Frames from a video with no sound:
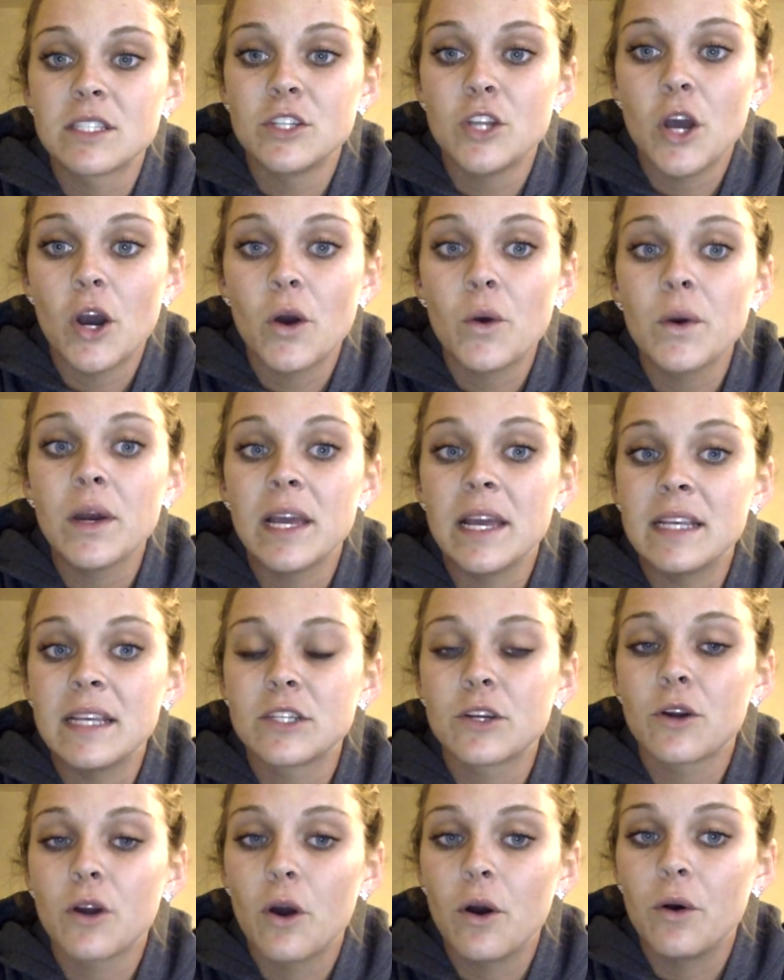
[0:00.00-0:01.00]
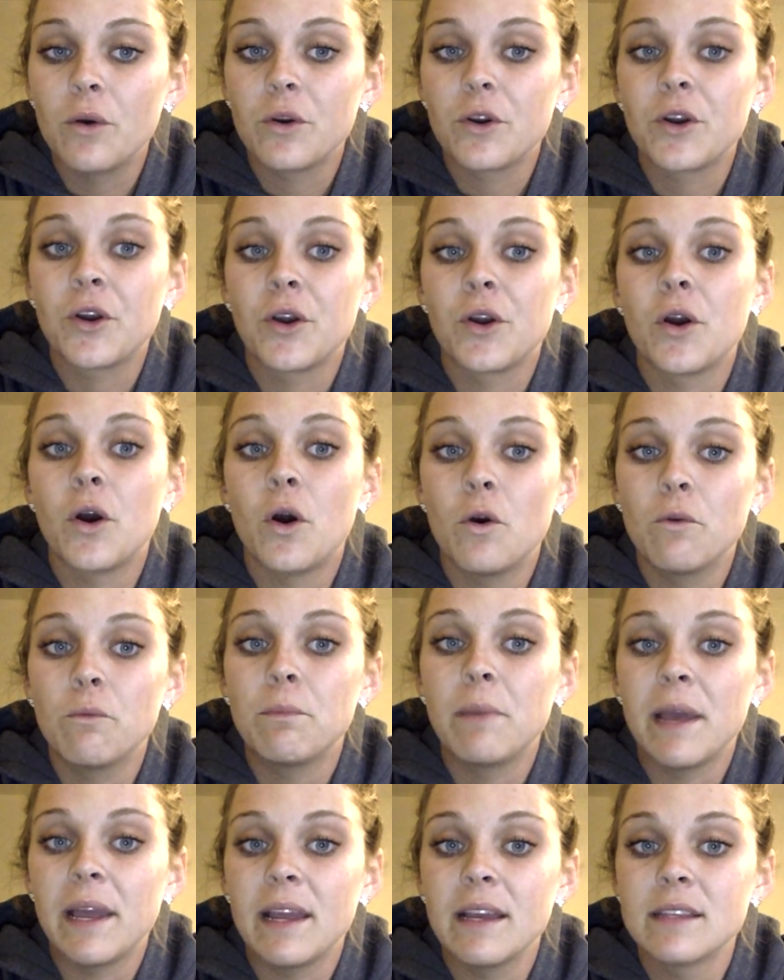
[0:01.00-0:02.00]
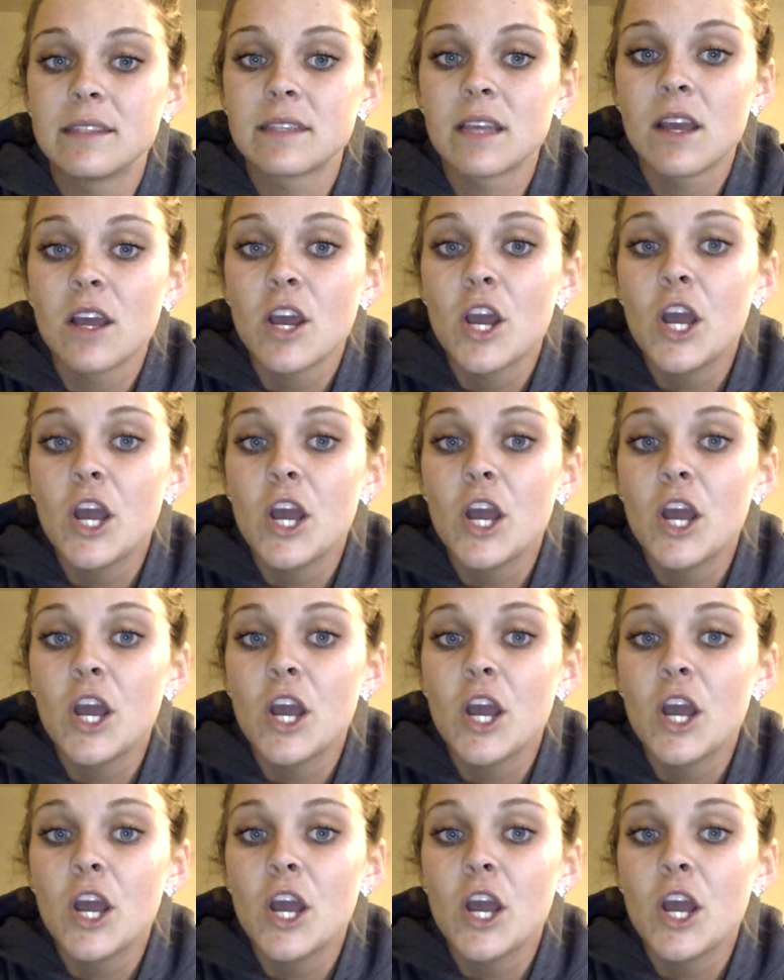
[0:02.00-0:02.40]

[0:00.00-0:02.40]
know his or her own pace.